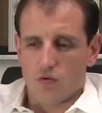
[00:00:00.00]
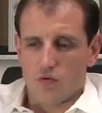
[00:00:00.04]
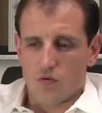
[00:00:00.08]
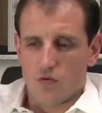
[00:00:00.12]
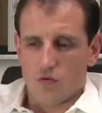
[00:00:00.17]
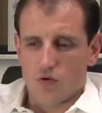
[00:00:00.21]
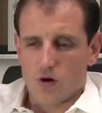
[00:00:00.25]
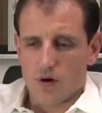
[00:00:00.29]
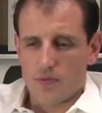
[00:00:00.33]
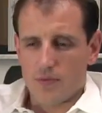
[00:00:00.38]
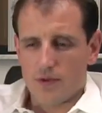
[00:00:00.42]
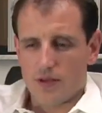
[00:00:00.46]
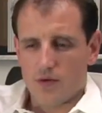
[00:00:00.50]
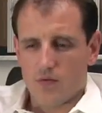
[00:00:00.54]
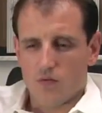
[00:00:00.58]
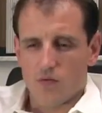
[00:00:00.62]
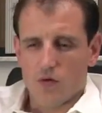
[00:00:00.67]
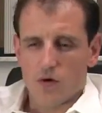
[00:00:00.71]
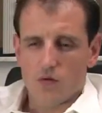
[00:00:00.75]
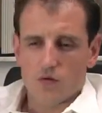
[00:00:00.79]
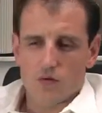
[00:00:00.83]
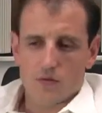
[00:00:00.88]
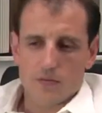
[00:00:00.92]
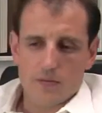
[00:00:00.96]
or a better
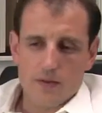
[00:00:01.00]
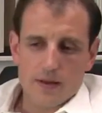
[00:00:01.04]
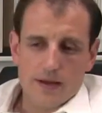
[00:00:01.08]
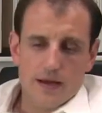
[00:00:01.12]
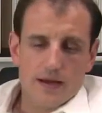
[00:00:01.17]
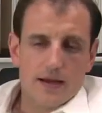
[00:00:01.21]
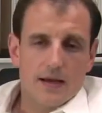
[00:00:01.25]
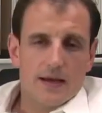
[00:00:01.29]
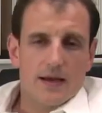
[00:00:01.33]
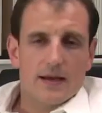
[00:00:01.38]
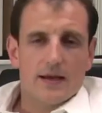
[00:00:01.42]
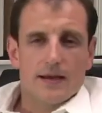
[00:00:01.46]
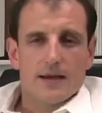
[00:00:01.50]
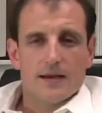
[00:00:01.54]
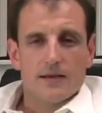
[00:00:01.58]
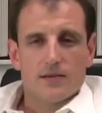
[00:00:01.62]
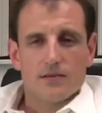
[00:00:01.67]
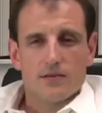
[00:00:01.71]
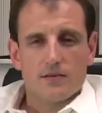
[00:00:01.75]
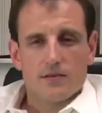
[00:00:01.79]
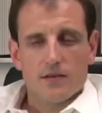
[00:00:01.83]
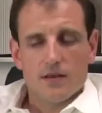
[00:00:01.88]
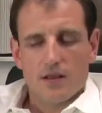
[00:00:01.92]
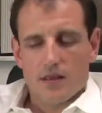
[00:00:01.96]
word would be
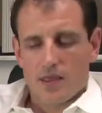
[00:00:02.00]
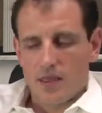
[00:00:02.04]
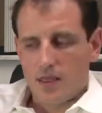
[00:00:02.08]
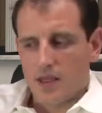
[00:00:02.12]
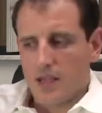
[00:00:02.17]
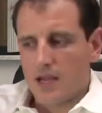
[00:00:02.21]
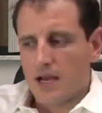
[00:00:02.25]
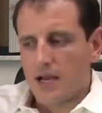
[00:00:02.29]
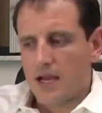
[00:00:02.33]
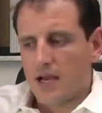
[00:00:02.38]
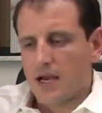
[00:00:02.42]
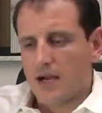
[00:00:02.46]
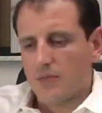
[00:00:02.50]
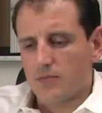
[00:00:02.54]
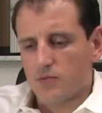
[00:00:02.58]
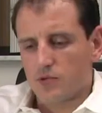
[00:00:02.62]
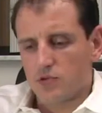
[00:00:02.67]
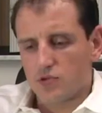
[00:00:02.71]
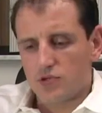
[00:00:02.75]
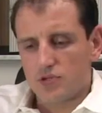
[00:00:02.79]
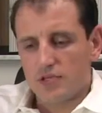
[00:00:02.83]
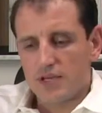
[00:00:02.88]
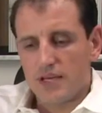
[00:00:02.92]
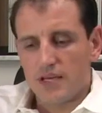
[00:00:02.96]

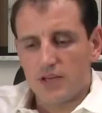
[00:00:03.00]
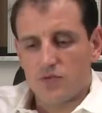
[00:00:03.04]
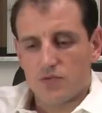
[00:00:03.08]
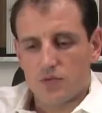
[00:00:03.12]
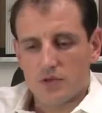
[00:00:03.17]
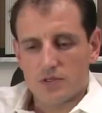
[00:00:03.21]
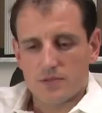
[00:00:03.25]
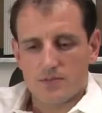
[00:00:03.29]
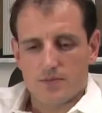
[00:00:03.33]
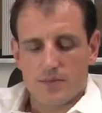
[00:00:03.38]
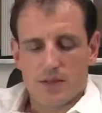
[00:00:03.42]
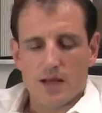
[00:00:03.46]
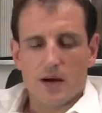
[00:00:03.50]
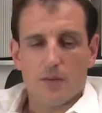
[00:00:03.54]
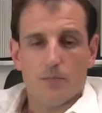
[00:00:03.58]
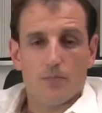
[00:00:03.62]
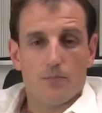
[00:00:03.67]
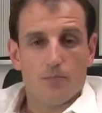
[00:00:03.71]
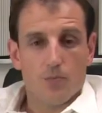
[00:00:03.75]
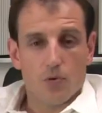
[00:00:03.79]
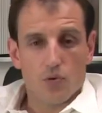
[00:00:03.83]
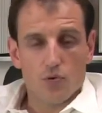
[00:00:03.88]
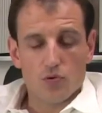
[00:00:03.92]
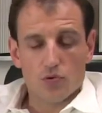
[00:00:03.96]
to say it was
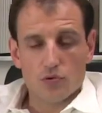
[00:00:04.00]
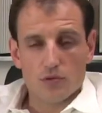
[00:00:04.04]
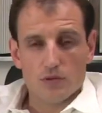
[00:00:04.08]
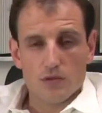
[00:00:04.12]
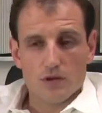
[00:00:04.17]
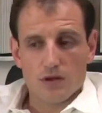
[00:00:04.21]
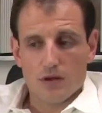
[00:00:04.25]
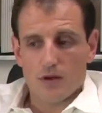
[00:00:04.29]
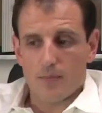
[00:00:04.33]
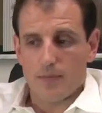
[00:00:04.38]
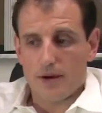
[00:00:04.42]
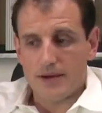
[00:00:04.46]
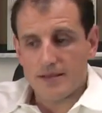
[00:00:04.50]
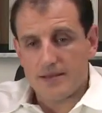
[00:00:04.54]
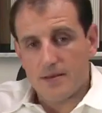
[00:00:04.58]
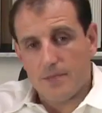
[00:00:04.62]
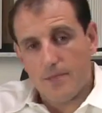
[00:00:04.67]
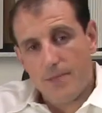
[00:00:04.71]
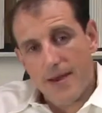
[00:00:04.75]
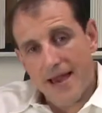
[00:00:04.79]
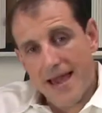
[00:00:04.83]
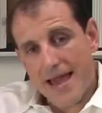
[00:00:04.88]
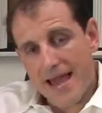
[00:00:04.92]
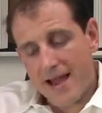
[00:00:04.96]
pulled by the
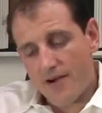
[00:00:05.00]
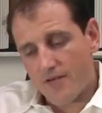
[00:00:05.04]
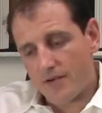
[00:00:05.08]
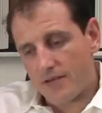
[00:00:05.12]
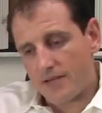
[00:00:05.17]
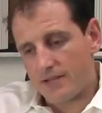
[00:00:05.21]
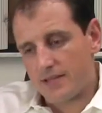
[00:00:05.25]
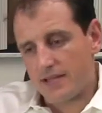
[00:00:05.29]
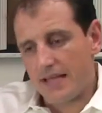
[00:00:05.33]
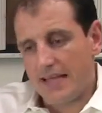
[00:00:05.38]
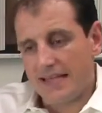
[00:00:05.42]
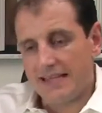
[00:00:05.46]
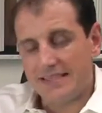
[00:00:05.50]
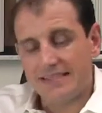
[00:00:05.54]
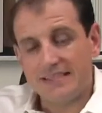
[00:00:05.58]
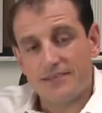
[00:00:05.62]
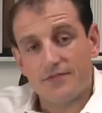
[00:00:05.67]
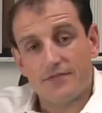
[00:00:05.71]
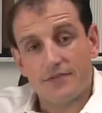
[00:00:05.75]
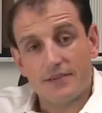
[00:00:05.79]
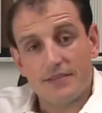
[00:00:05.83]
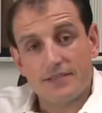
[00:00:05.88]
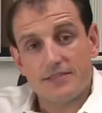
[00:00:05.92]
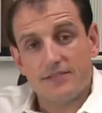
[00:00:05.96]
parent in
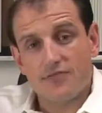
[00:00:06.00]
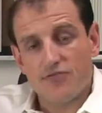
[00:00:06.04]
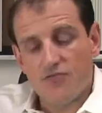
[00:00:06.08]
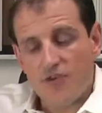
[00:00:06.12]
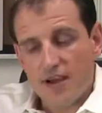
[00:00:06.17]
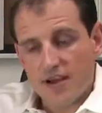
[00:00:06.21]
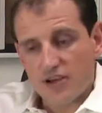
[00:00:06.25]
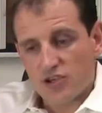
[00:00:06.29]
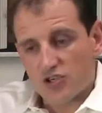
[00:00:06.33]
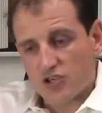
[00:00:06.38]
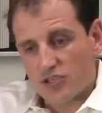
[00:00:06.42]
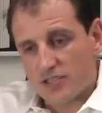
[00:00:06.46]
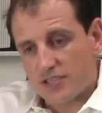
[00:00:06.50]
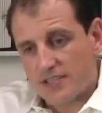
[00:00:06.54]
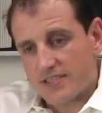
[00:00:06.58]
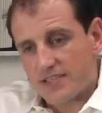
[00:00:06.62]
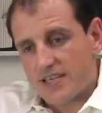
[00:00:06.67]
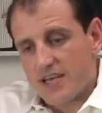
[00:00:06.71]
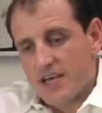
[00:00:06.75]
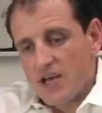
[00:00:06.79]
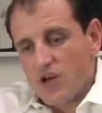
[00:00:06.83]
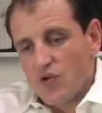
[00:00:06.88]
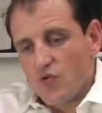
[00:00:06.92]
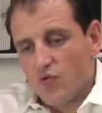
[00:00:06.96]
different directions,
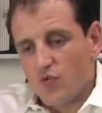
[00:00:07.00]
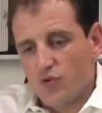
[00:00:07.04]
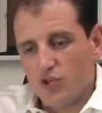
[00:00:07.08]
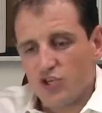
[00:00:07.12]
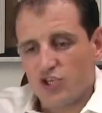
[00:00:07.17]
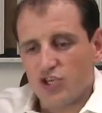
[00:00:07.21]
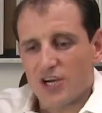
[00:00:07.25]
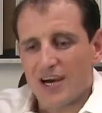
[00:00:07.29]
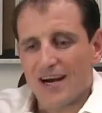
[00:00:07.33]
which